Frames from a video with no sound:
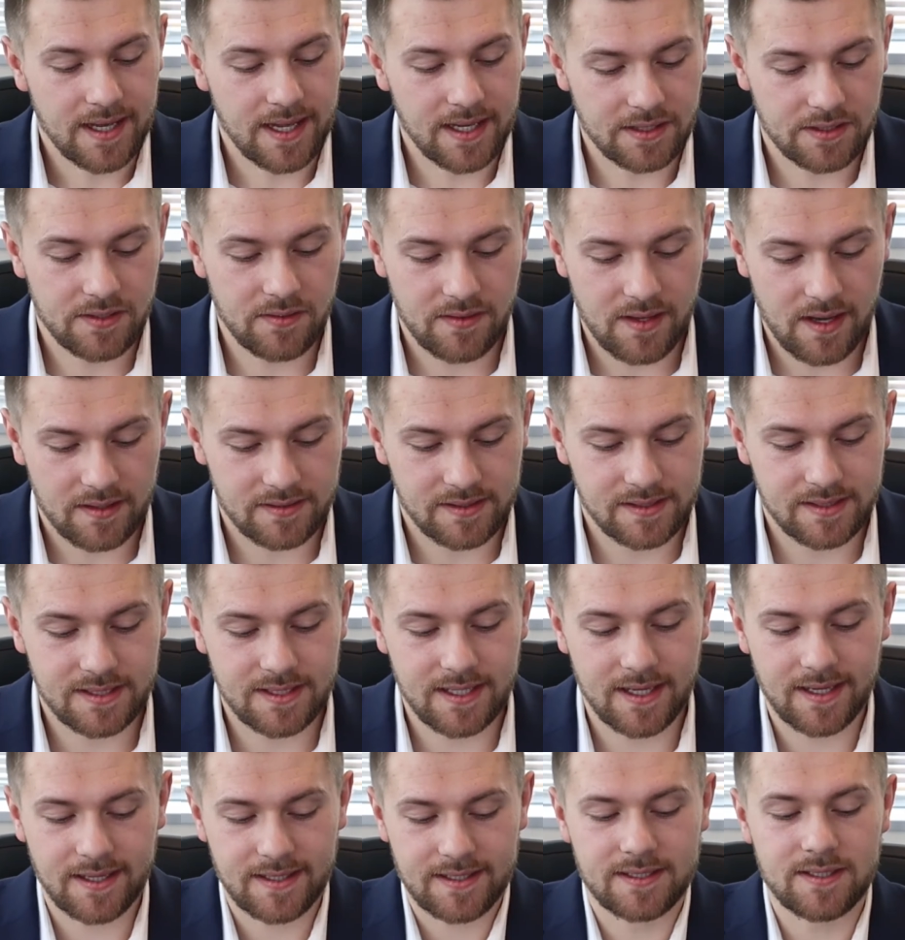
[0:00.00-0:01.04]
in
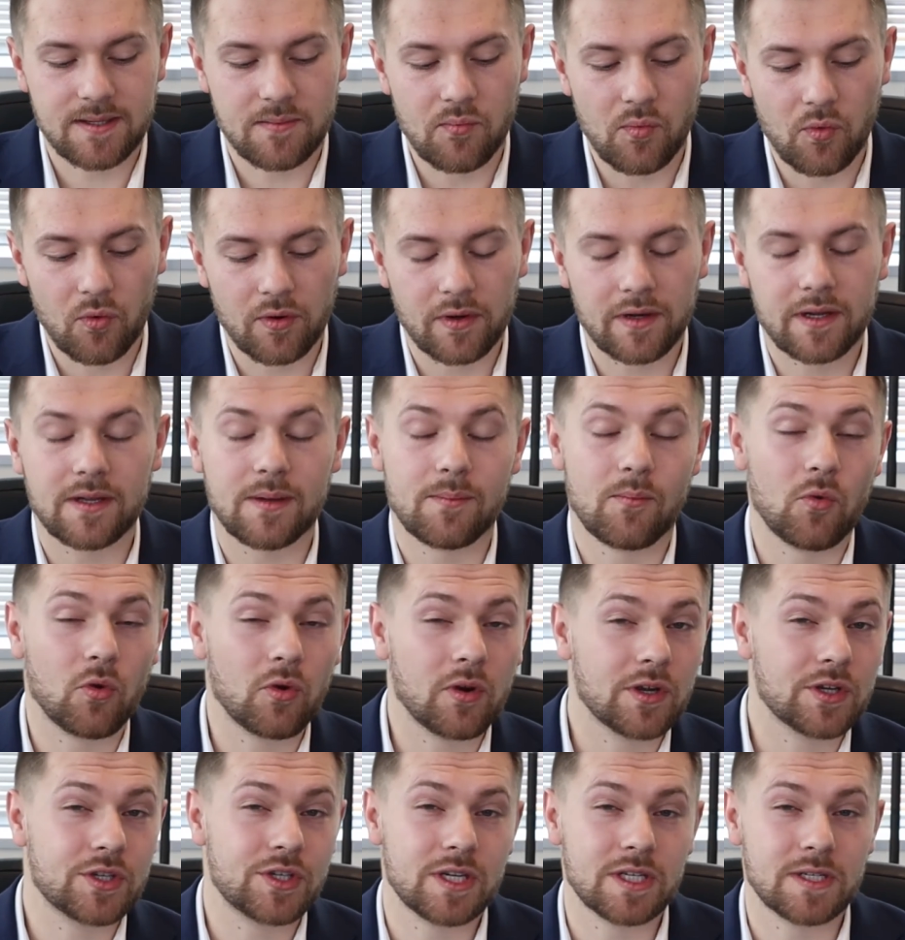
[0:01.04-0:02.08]
2006,
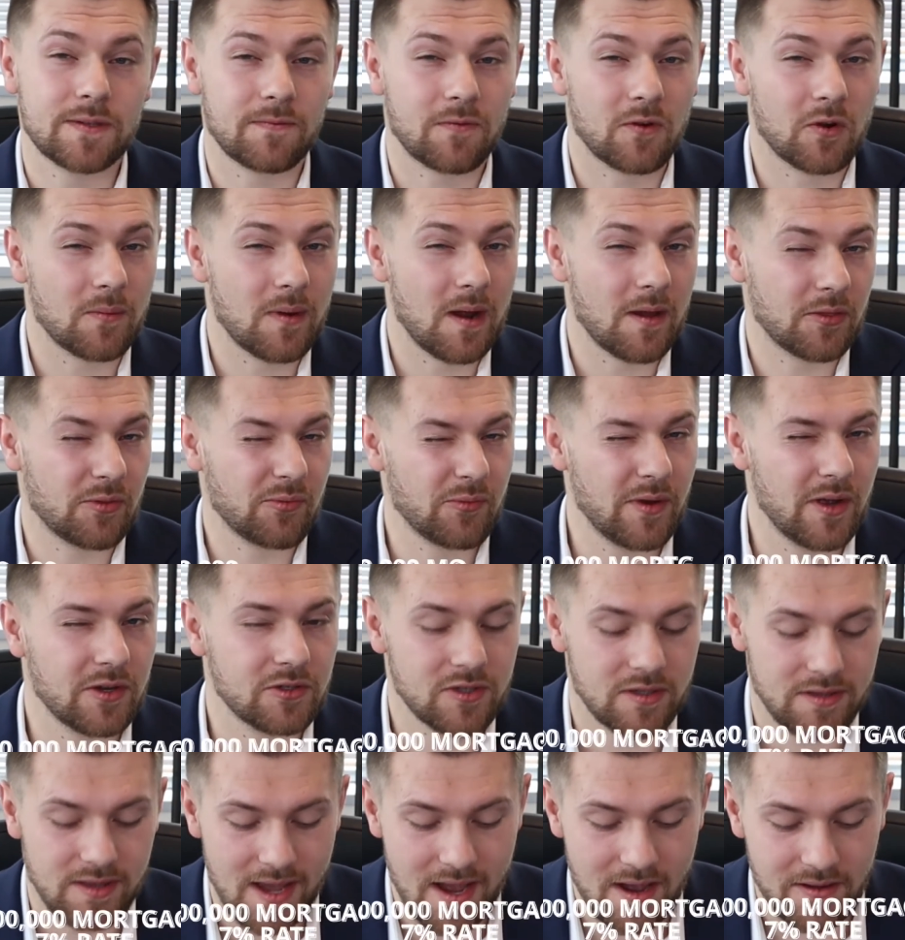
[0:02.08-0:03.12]
mortgages for around
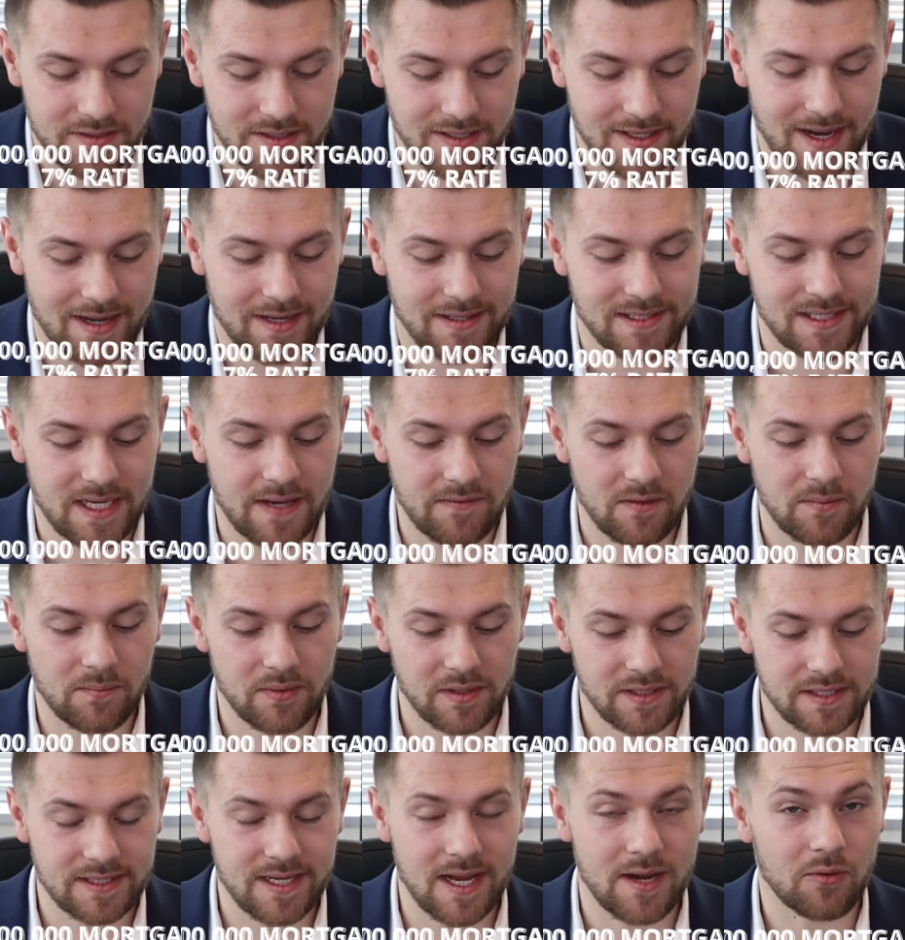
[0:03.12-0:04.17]
$300,000 at a
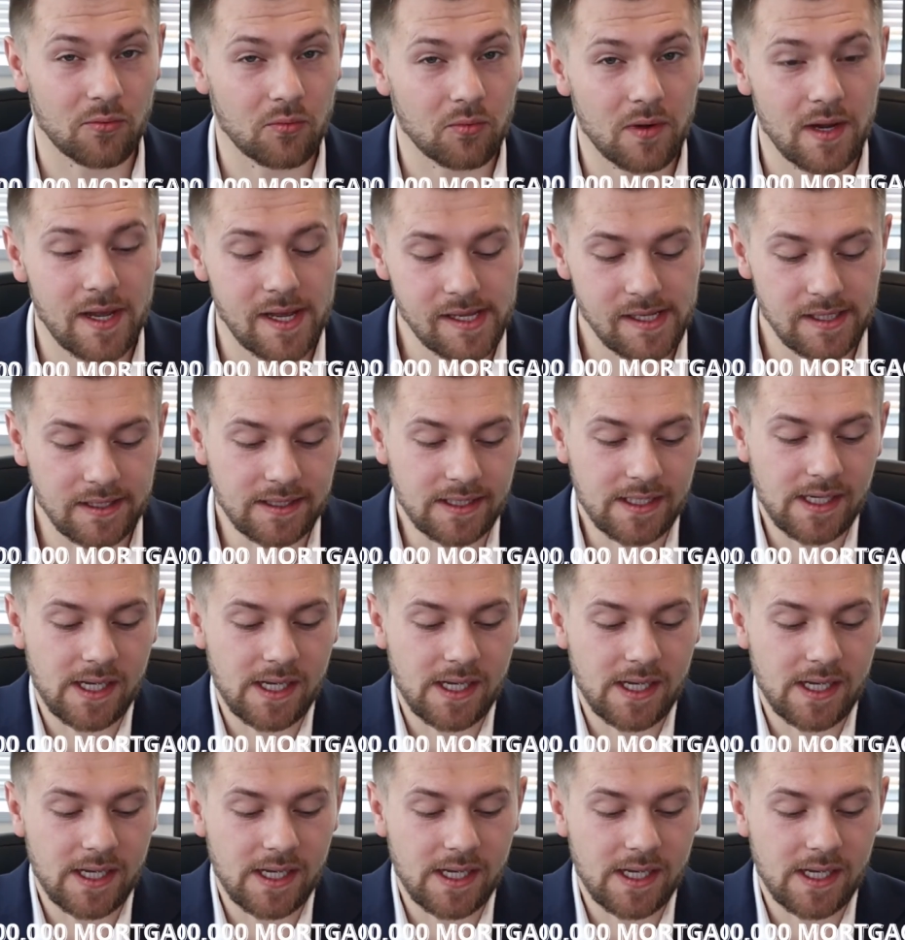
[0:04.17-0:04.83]
7% rate,